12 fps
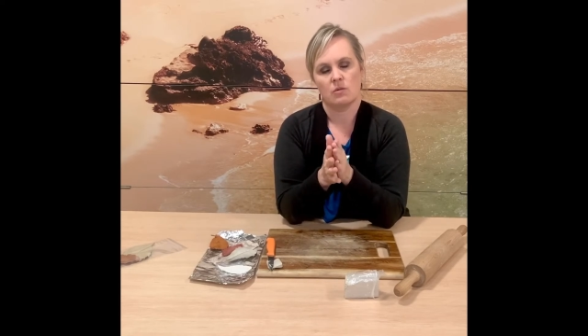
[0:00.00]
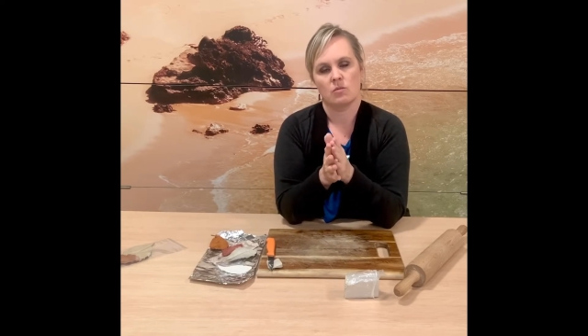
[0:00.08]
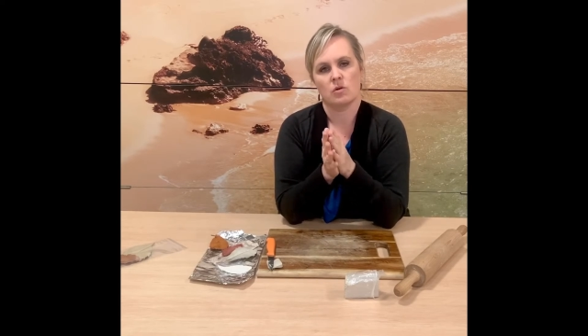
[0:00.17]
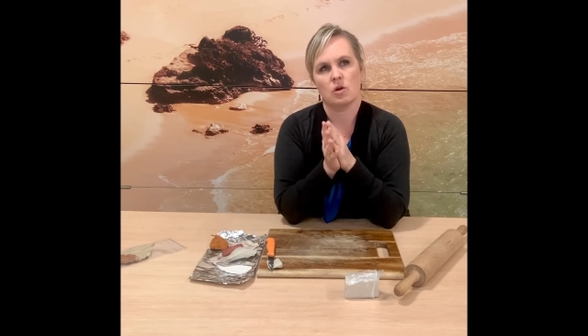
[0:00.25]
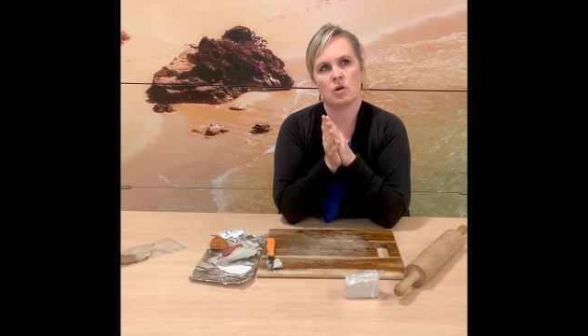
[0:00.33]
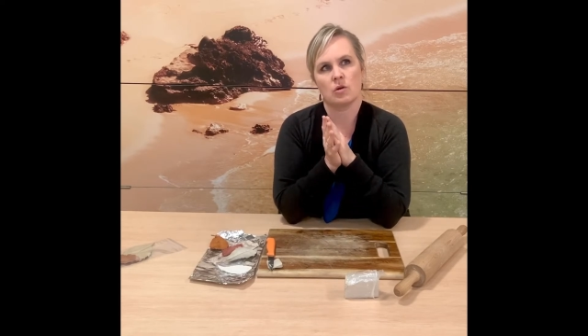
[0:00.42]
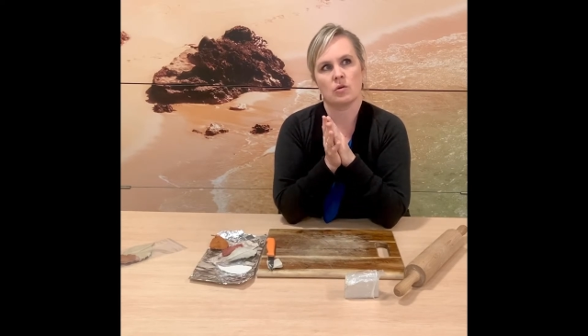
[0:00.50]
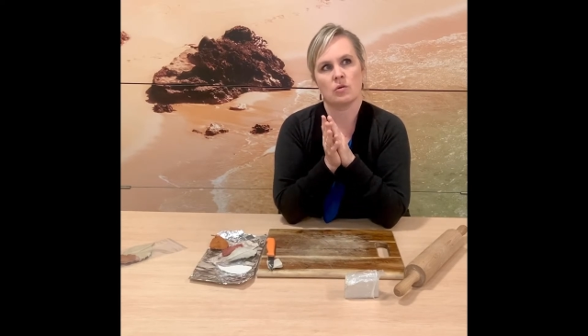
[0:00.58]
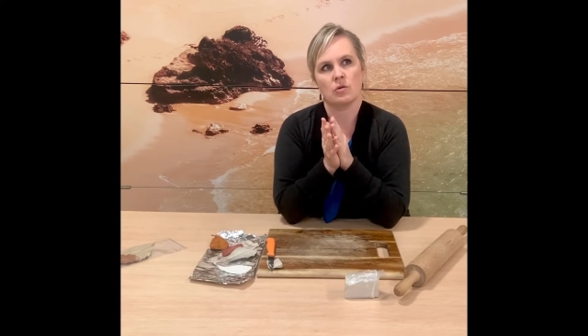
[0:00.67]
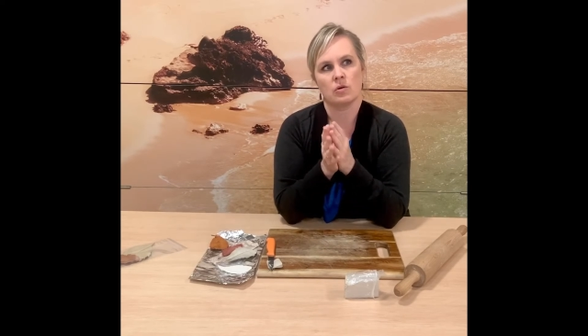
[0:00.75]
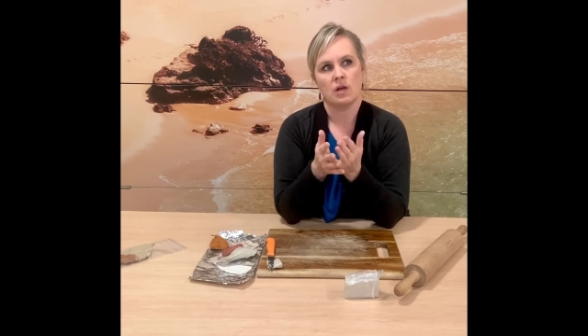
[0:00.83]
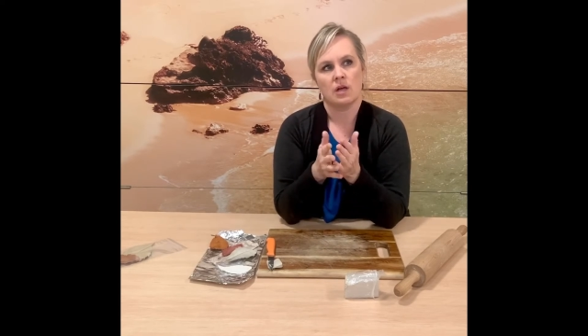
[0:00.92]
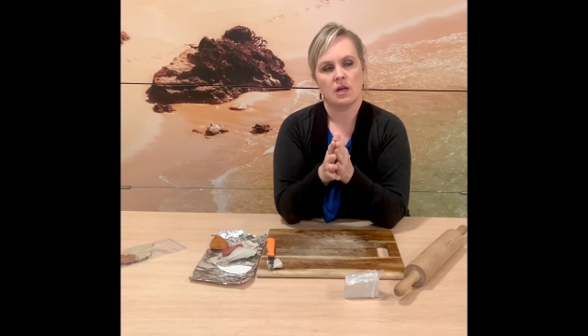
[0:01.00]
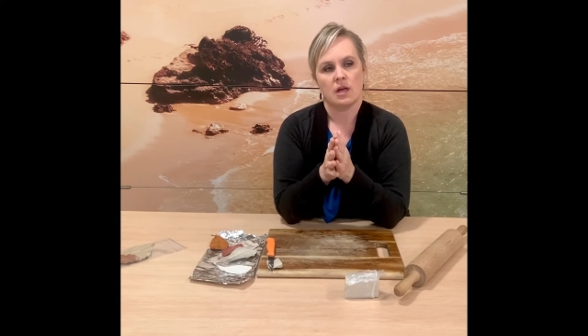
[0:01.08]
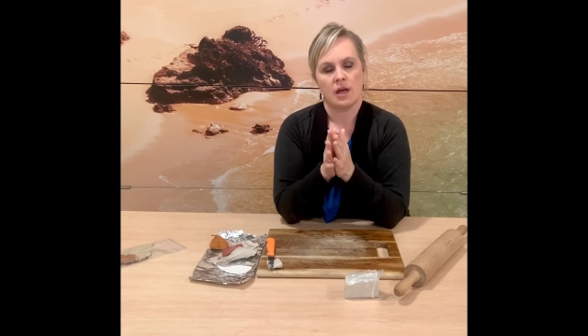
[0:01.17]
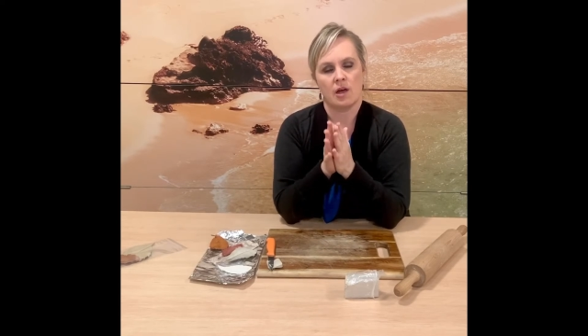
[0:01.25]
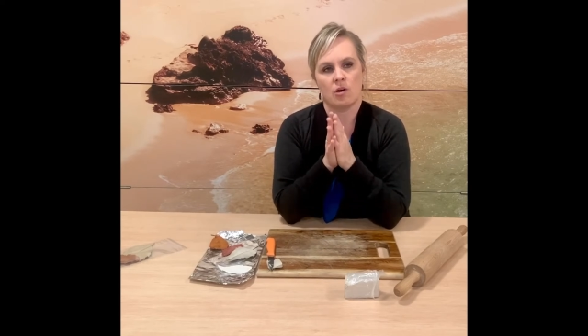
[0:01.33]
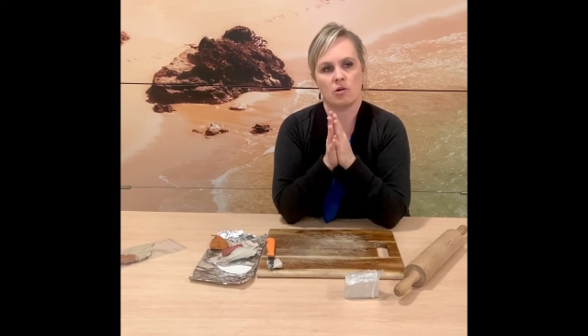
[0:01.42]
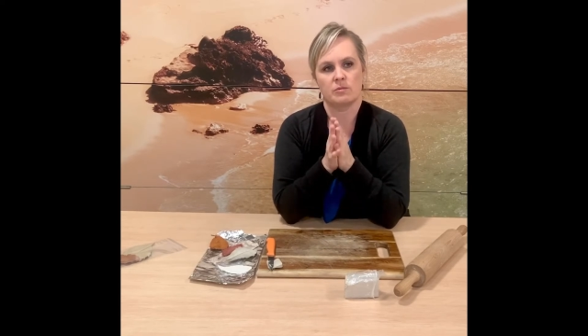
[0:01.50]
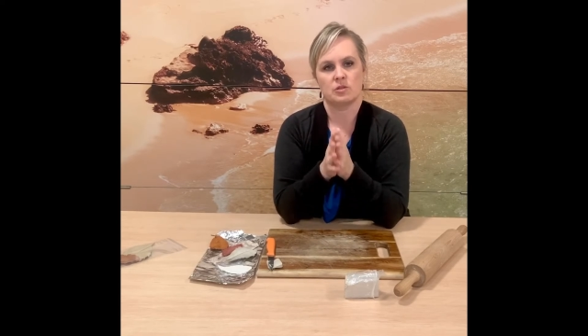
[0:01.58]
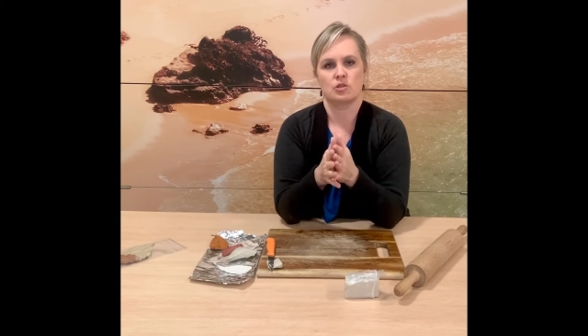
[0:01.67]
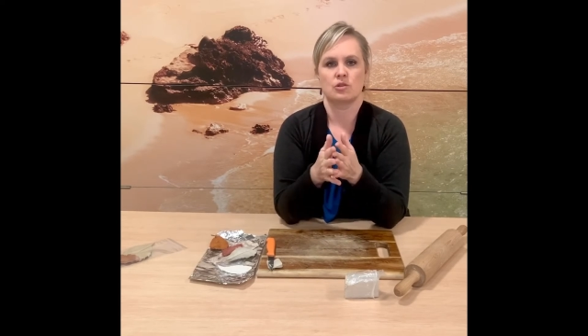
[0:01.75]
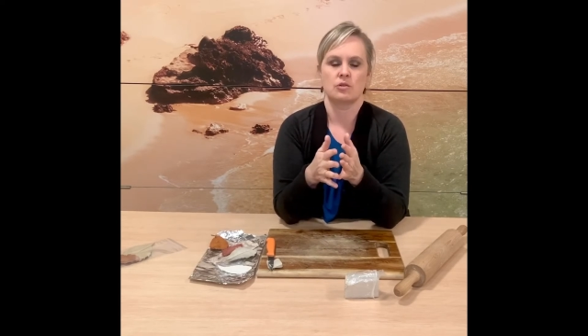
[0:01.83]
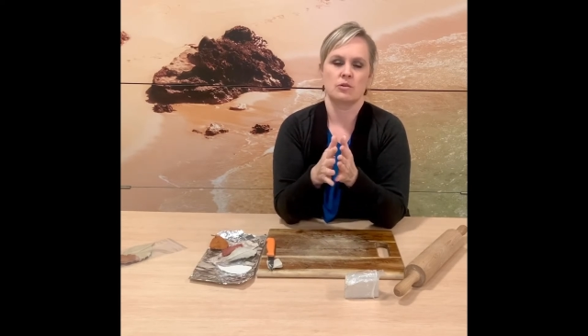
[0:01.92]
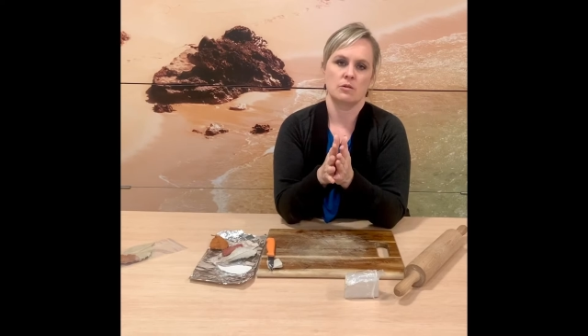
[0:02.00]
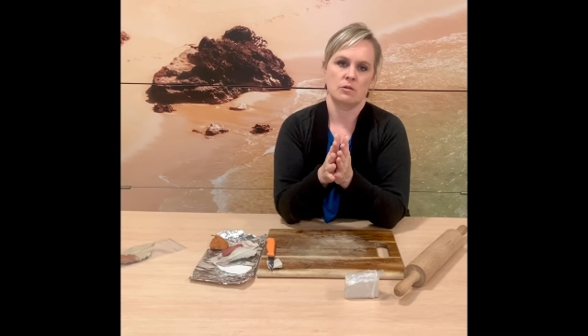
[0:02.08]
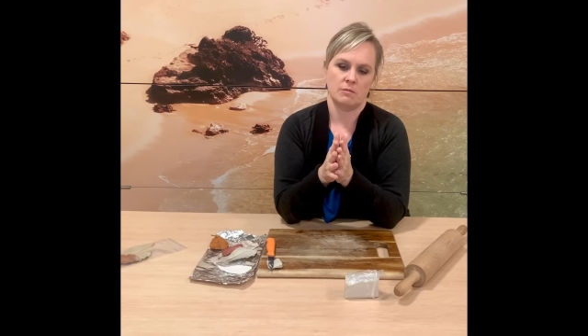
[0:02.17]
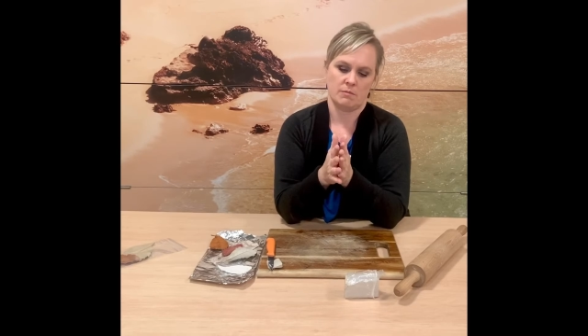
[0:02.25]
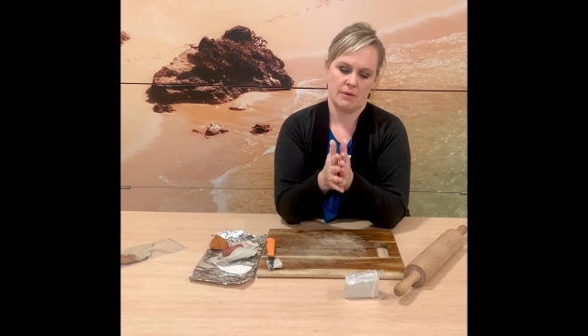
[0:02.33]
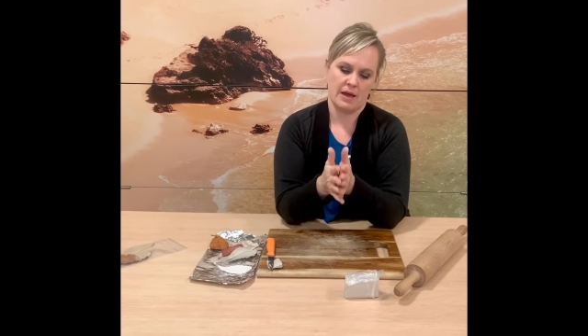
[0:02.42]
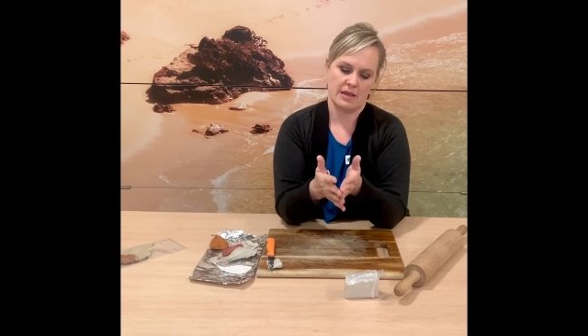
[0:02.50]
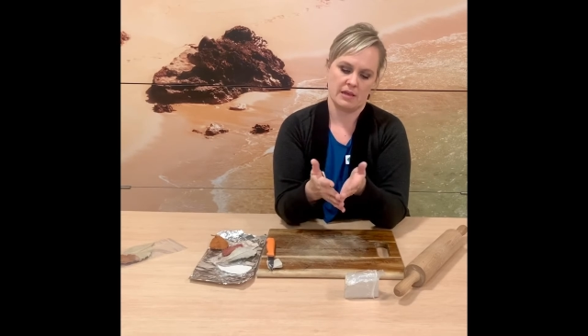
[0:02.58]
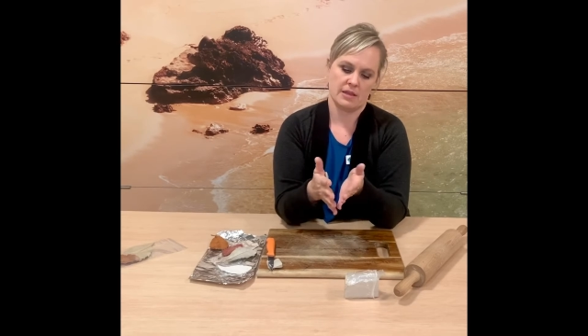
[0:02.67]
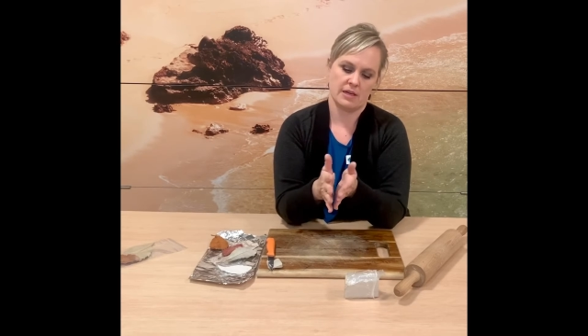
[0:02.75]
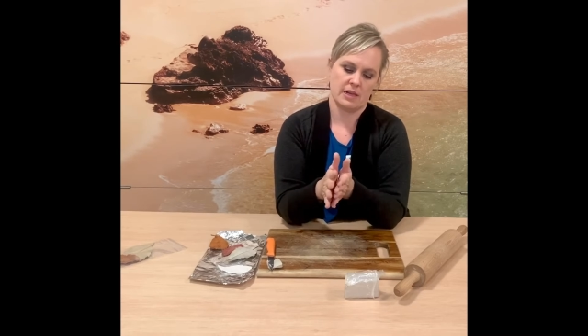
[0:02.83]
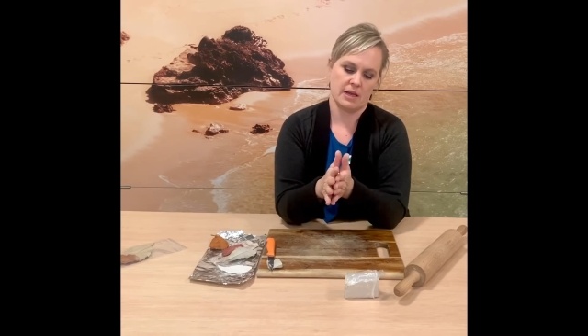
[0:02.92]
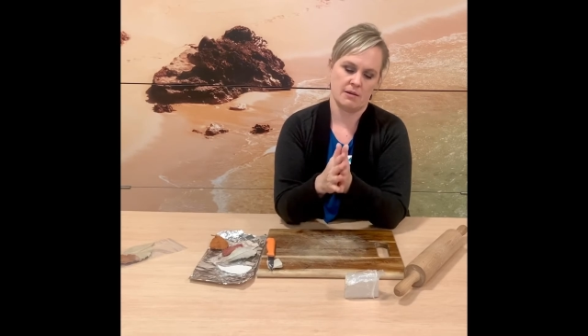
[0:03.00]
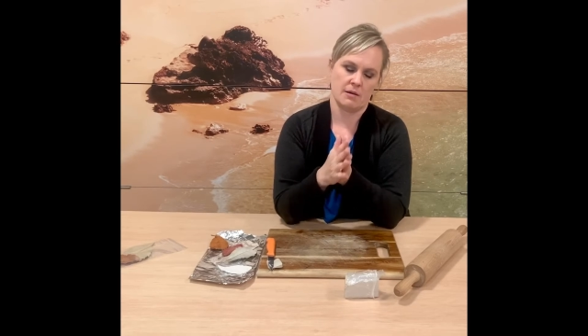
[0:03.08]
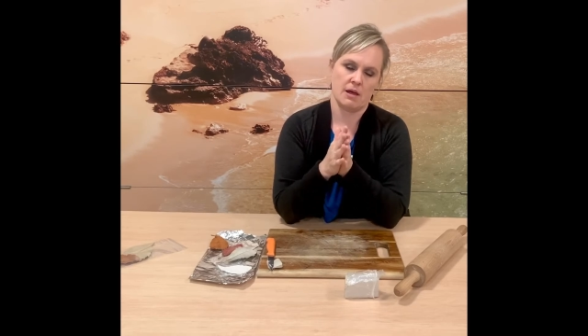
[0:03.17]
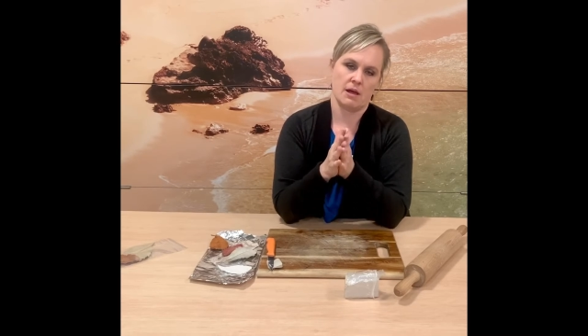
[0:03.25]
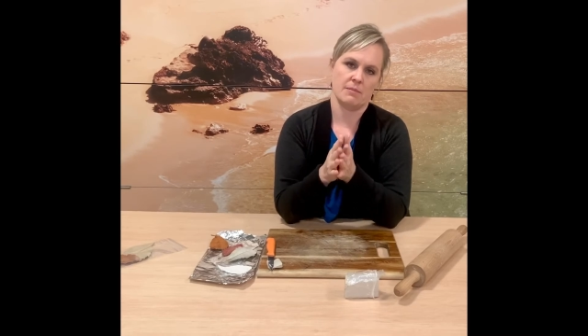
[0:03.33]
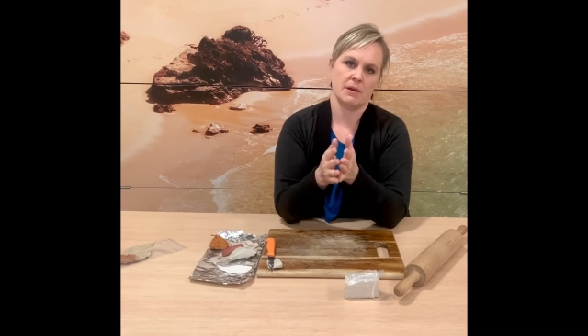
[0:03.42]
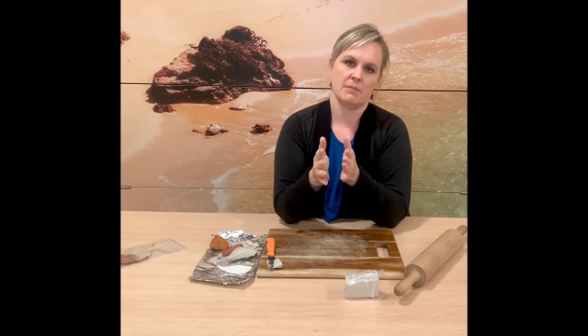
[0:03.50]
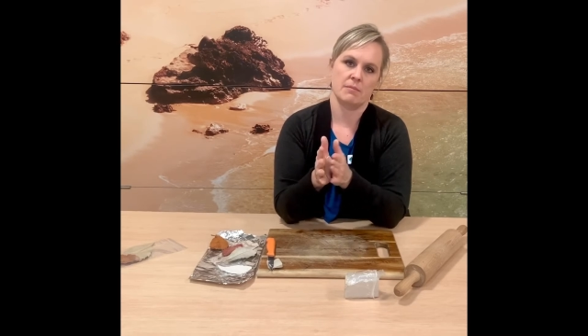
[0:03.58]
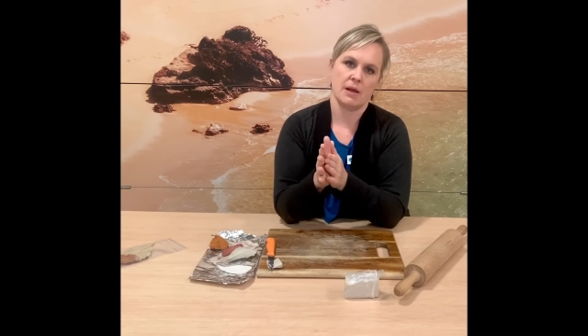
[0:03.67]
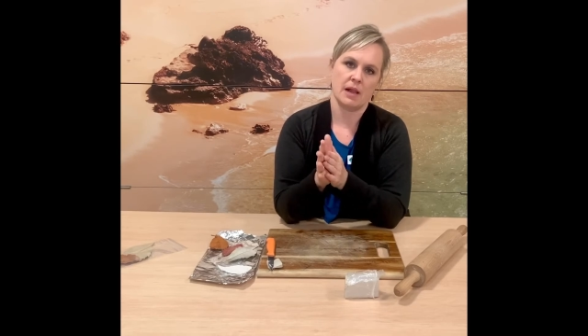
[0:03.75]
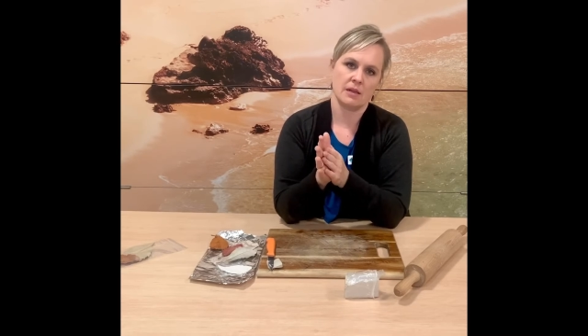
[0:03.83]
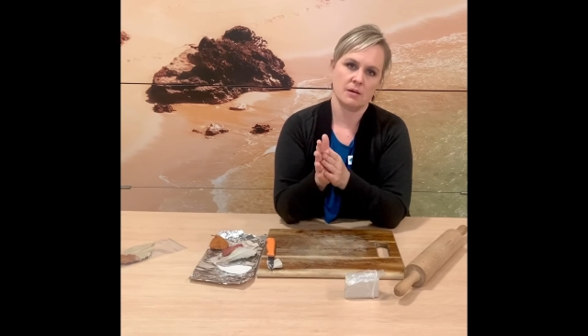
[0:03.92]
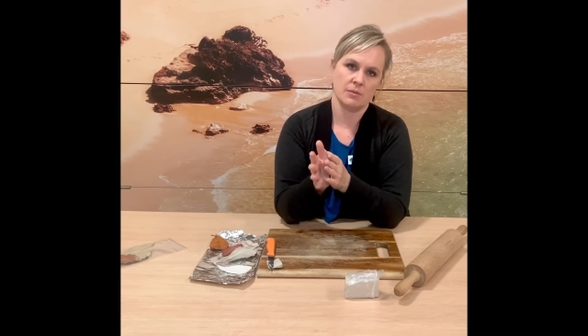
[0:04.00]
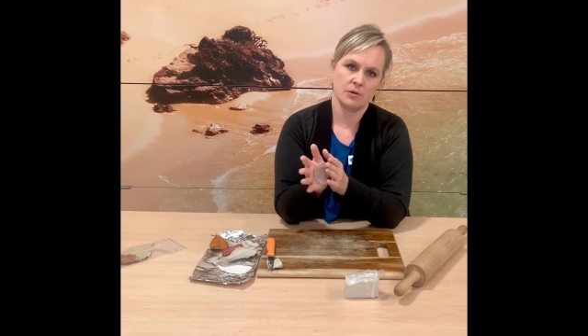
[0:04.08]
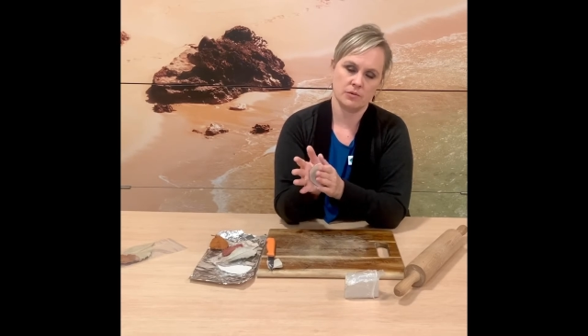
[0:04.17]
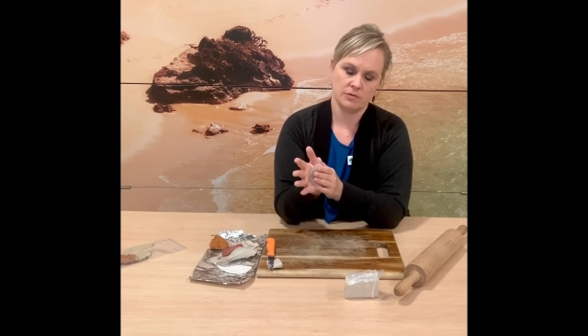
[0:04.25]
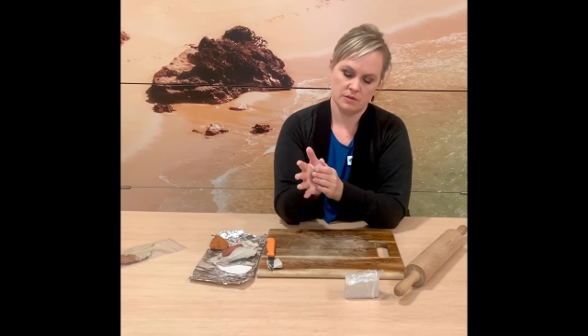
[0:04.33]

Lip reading: will help to make the clay a bit malleable.